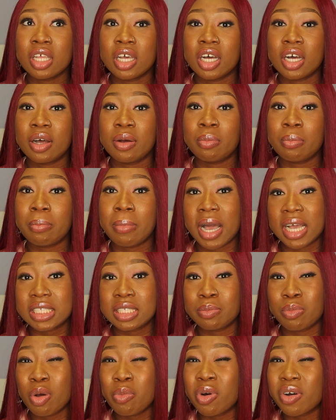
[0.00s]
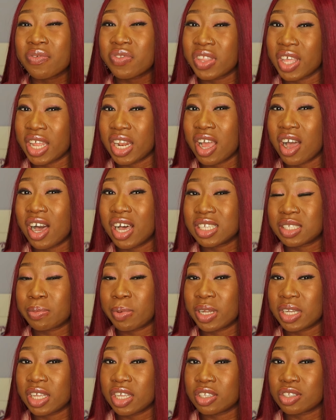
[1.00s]
um, maximum of 10 hours
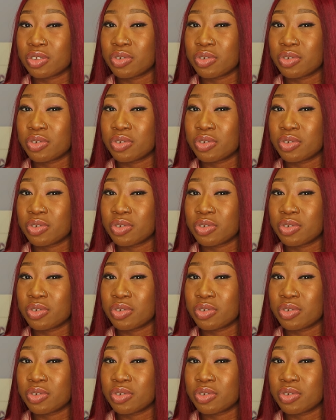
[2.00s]
per day.